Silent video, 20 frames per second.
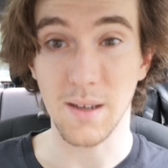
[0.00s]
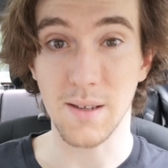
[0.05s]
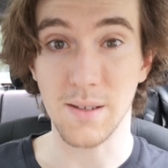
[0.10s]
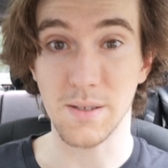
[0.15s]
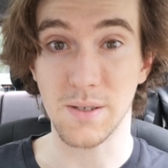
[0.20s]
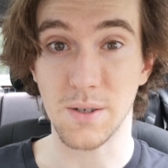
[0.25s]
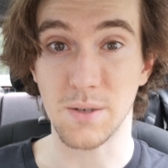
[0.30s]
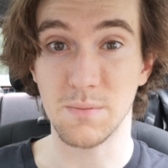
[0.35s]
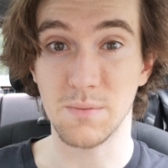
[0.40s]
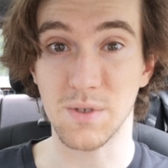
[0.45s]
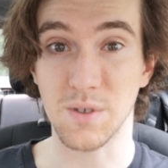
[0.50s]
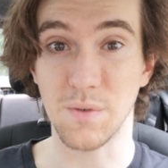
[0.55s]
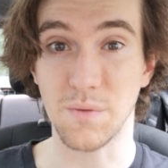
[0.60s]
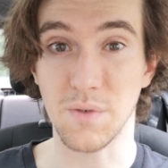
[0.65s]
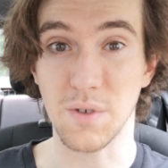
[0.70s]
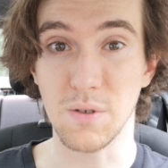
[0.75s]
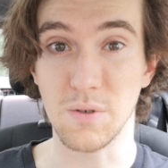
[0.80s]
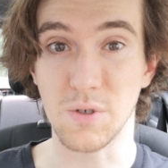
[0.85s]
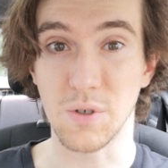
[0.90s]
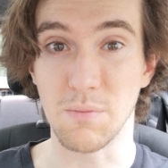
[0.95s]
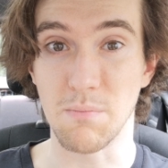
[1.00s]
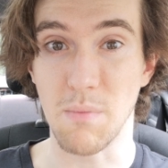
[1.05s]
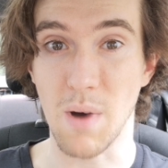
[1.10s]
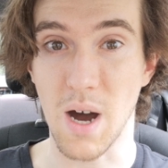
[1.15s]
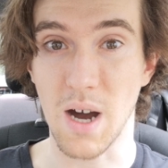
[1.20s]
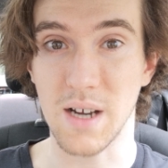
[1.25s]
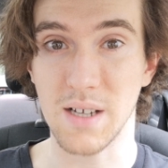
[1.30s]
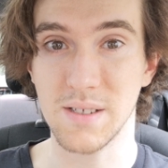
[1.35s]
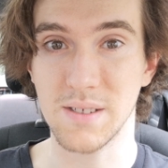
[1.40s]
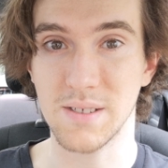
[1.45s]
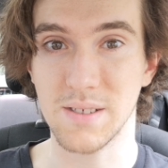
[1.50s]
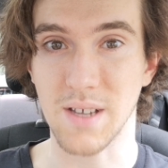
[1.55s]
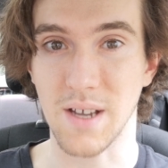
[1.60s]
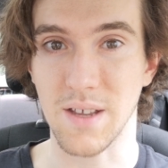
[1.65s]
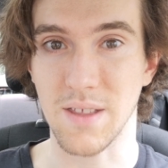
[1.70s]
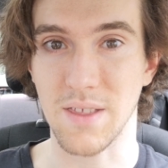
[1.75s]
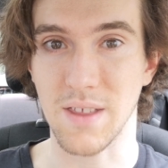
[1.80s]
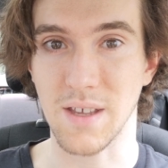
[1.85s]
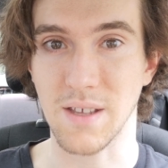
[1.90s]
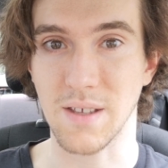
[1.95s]
In terms of future mods,
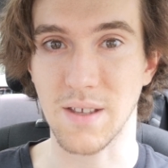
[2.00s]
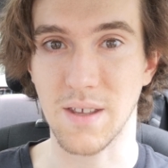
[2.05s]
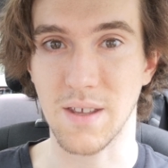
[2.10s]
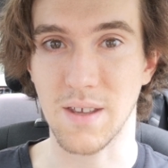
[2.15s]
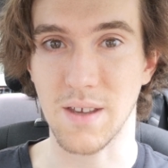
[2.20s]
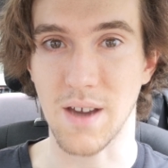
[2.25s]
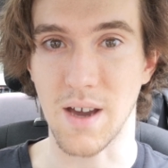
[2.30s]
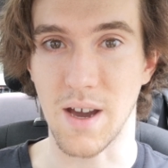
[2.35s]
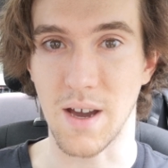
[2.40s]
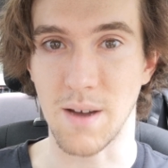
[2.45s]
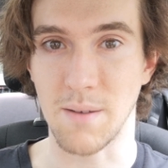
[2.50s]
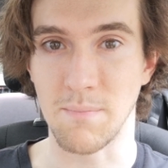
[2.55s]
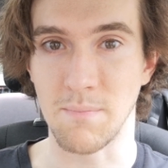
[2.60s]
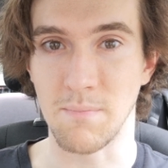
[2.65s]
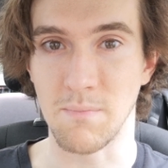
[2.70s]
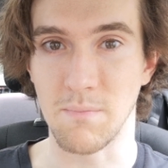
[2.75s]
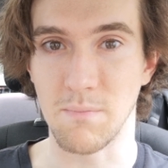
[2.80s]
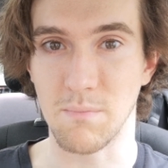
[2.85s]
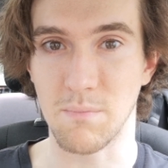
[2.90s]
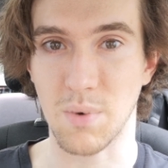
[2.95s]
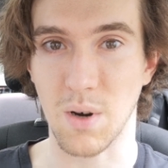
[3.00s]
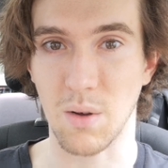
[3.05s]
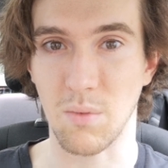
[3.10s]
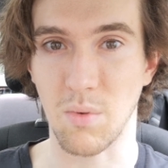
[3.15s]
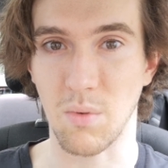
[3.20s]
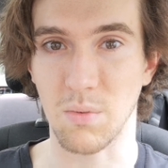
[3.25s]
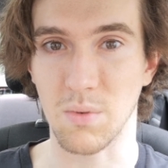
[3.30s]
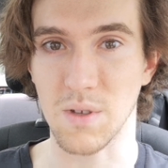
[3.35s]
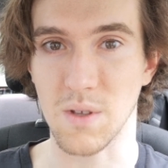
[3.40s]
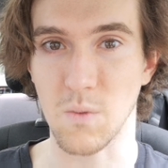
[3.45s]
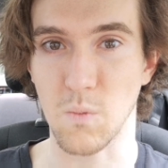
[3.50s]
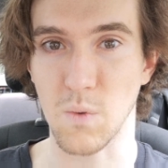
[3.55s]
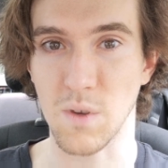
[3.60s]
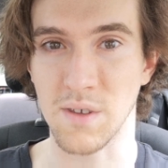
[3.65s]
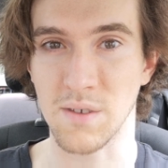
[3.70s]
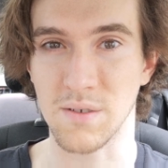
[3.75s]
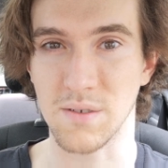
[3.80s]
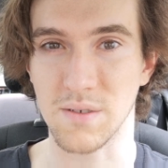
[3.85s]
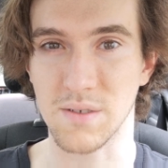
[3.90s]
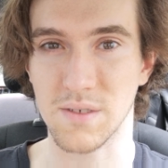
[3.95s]
I think probably
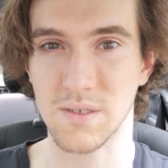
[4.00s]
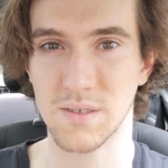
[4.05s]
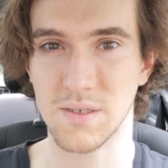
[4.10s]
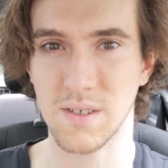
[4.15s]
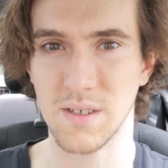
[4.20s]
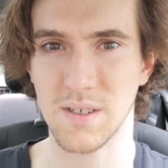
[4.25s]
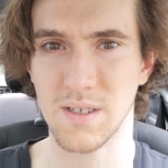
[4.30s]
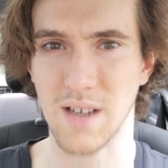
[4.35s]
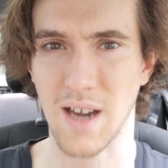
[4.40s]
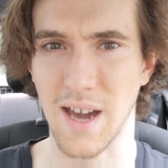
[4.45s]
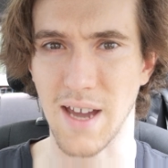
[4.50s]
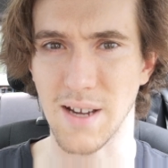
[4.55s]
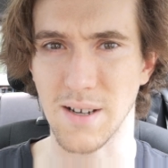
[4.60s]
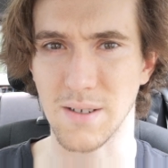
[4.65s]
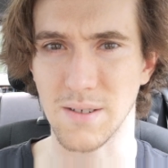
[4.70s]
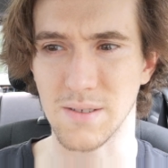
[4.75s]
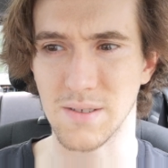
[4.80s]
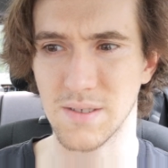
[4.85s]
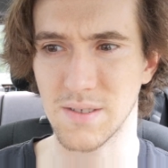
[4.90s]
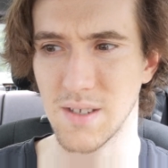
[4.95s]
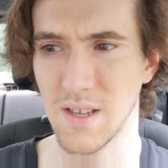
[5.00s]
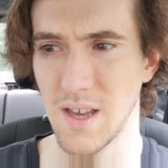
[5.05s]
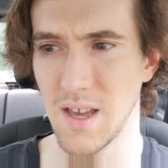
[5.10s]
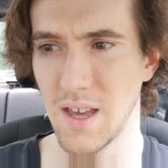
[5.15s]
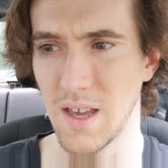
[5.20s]
wheels, tires,